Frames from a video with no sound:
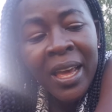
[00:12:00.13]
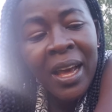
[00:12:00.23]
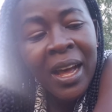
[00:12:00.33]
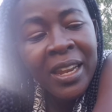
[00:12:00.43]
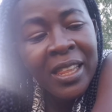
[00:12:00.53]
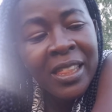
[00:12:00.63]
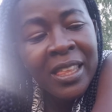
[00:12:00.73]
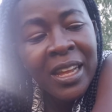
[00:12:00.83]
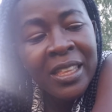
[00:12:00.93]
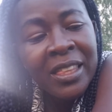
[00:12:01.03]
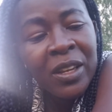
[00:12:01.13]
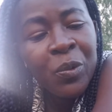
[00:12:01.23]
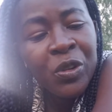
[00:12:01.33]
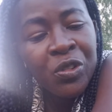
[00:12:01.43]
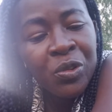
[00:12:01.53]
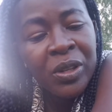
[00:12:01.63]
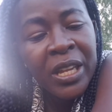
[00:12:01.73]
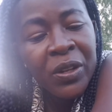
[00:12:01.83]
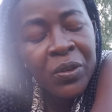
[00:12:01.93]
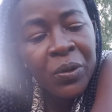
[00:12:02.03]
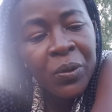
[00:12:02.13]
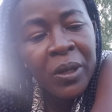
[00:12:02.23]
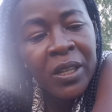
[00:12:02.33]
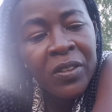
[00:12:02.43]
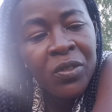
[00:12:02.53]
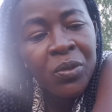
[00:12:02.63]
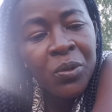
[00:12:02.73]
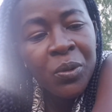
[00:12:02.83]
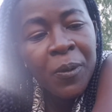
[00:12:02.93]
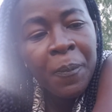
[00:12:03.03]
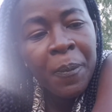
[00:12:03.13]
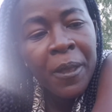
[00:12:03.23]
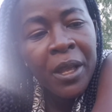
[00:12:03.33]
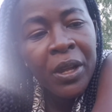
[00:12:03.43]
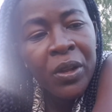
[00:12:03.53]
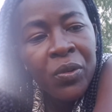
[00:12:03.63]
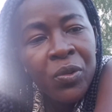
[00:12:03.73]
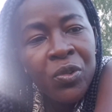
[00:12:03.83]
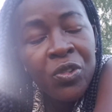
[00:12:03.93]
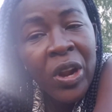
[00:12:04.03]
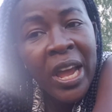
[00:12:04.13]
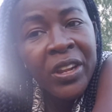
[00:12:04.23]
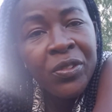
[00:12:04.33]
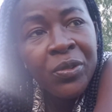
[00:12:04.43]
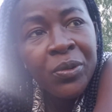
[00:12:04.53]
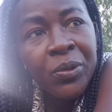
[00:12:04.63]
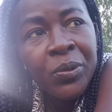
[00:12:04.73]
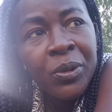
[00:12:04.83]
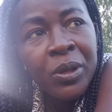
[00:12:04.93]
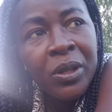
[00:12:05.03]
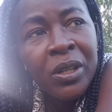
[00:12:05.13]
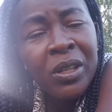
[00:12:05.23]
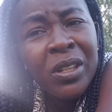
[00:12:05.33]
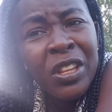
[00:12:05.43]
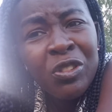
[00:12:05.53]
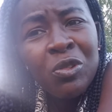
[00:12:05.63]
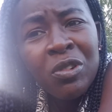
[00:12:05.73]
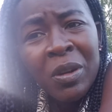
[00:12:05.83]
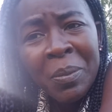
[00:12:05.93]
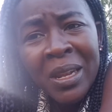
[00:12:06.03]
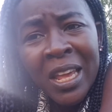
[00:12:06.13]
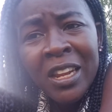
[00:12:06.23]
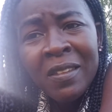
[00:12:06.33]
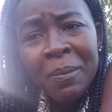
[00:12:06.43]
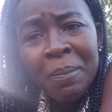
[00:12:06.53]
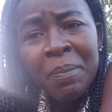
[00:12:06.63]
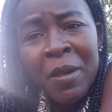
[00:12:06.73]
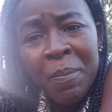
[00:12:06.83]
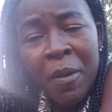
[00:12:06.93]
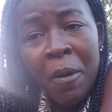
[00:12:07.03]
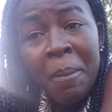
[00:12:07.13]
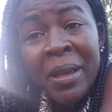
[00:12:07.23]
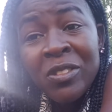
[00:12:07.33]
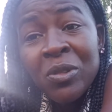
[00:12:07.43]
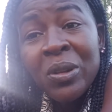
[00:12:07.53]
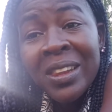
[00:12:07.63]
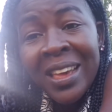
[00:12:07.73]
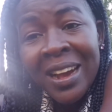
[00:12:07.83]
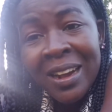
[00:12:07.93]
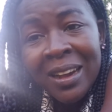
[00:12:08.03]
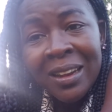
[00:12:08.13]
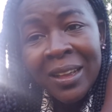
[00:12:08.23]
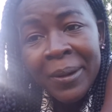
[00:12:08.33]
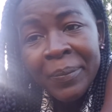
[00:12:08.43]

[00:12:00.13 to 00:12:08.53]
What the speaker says: Another thing I think we shouldn't do is to try to discriminate people based on their color.